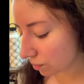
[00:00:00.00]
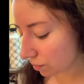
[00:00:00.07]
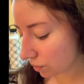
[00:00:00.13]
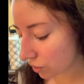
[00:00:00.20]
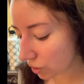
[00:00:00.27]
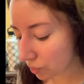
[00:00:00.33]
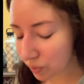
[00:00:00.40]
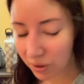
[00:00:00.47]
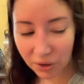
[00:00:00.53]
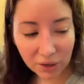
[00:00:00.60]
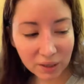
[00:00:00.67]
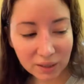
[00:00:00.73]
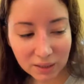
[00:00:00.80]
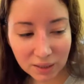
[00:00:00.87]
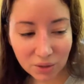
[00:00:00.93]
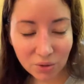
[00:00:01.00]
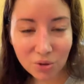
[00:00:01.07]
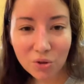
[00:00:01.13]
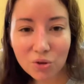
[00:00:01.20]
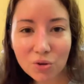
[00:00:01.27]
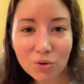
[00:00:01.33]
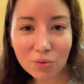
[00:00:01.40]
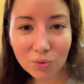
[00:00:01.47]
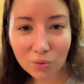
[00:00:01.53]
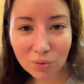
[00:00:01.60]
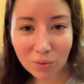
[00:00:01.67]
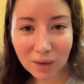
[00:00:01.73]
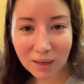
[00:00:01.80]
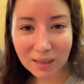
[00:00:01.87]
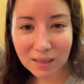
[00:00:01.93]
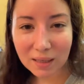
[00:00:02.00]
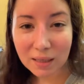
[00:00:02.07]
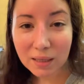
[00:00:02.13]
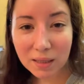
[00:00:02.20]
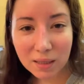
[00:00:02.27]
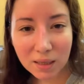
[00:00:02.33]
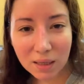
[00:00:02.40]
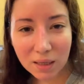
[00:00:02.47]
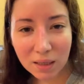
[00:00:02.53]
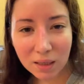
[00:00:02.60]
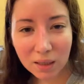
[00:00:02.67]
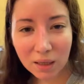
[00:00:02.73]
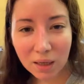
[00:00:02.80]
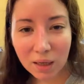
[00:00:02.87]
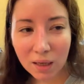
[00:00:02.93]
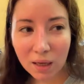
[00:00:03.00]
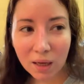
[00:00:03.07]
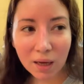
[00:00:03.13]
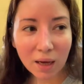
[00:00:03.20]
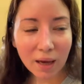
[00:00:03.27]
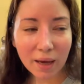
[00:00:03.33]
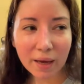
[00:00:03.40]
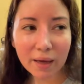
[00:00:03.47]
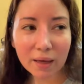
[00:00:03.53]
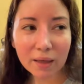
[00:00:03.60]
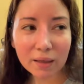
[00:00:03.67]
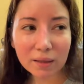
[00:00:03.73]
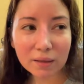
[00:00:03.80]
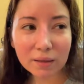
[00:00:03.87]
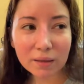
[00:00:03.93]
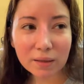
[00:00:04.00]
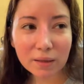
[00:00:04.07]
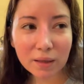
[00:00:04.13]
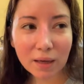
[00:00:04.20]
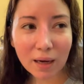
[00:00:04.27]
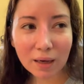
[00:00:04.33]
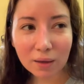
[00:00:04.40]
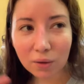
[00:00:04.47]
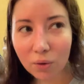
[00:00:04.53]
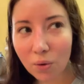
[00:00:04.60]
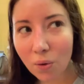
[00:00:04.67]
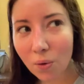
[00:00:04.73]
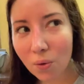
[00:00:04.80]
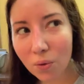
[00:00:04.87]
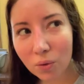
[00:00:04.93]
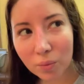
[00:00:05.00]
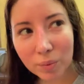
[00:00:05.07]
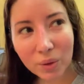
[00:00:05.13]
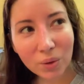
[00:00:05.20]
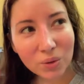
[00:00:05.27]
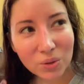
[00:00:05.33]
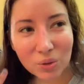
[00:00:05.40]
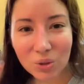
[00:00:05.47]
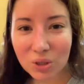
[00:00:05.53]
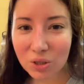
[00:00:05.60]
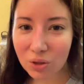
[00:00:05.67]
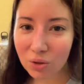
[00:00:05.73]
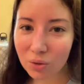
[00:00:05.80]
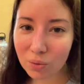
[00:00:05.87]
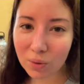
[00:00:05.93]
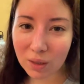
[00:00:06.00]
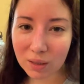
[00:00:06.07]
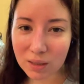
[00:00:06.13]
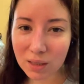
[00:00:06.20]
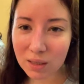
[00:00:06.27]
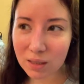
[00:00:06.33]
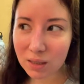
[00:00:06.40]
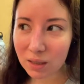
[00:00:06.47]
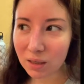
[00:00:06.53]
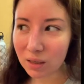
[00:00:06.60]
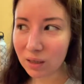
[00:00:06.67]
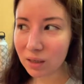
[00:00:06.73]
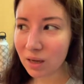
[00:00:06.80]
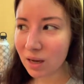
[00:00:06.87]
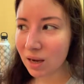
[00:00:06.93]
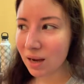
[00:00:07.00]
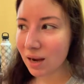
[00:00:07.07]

her parents knew what existed and had a goal, but also just knew what existed.